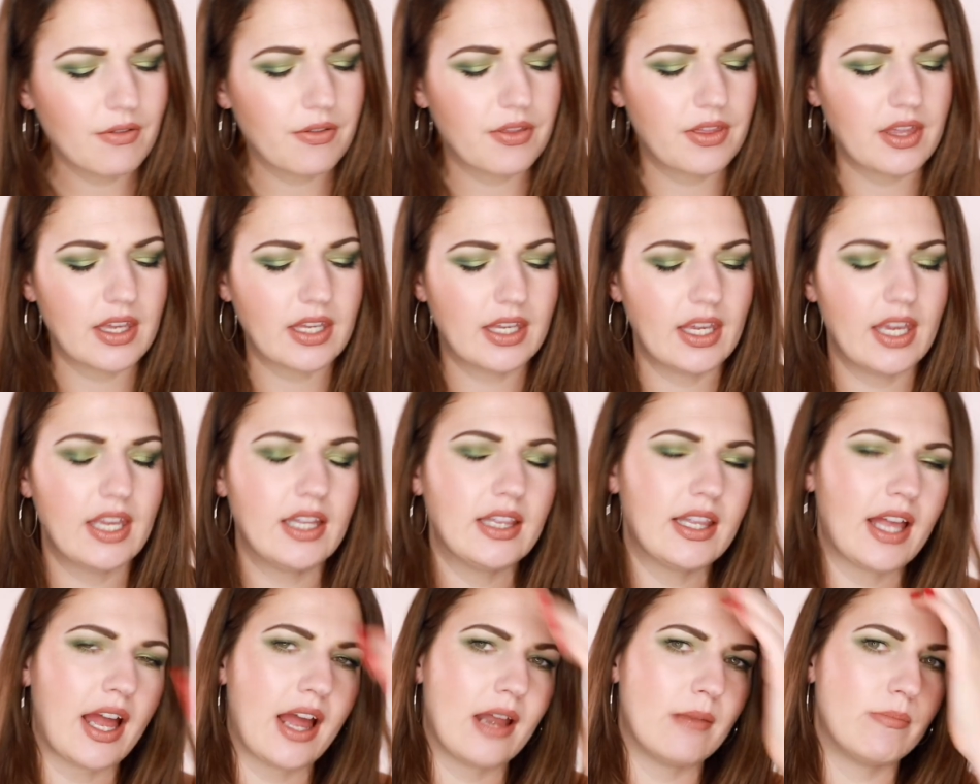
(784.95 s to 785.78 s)
of
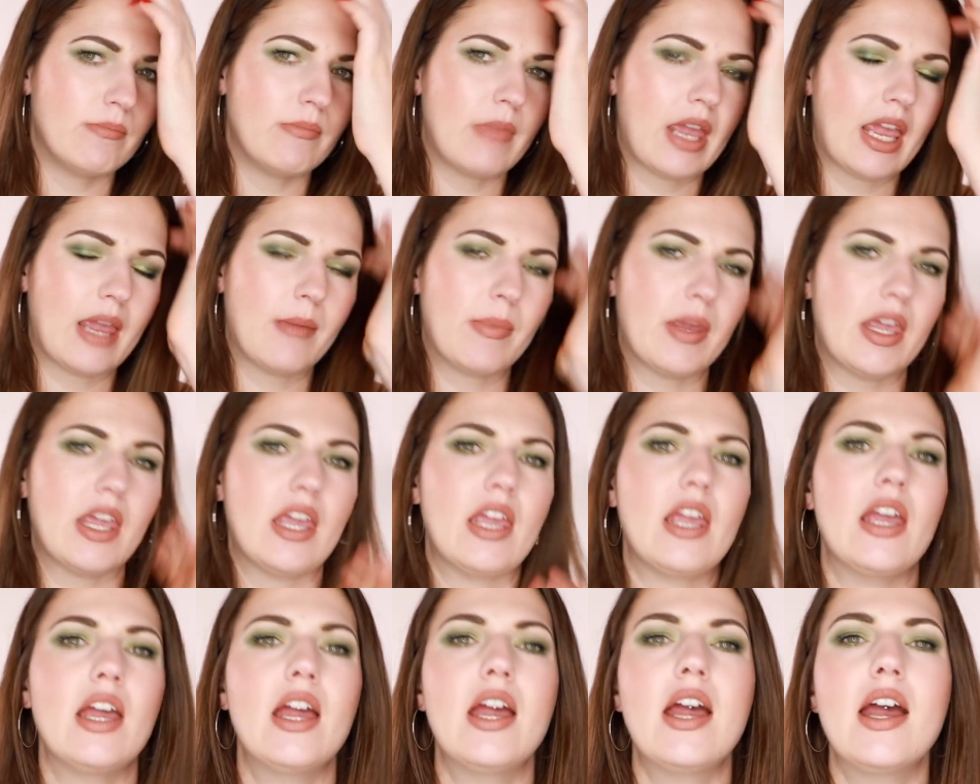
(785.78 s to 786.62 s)
thinking that
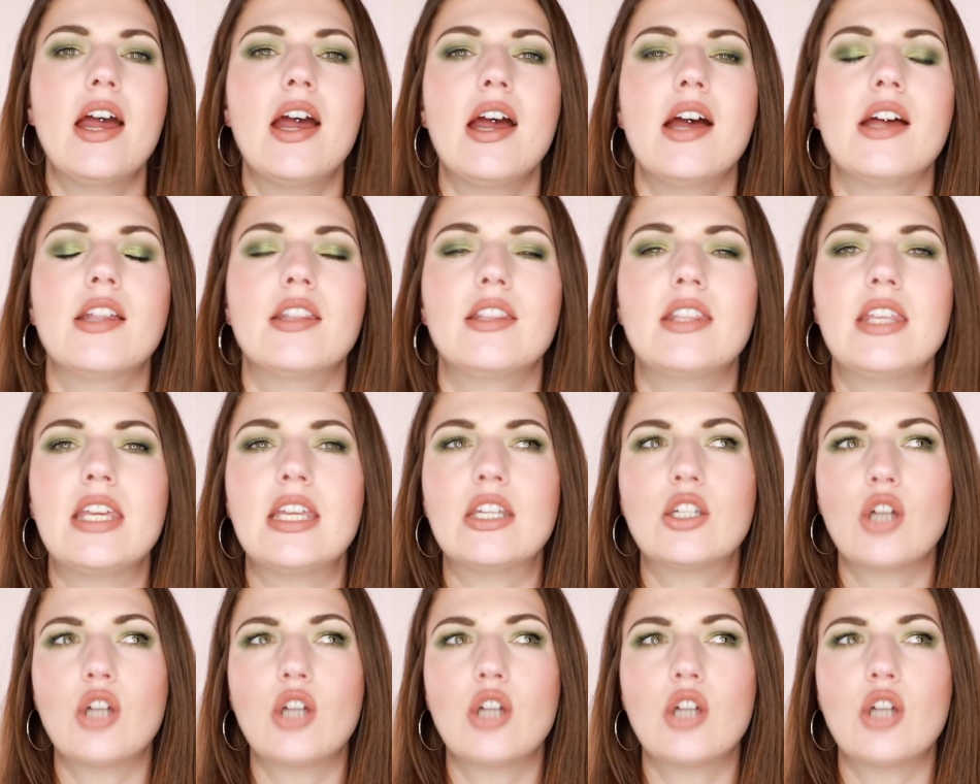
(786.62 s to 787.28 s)
maybe the